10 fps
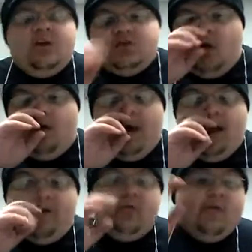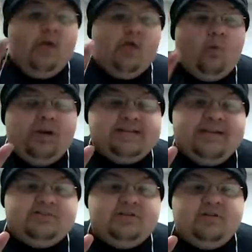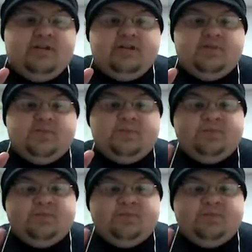So now the one exception to this,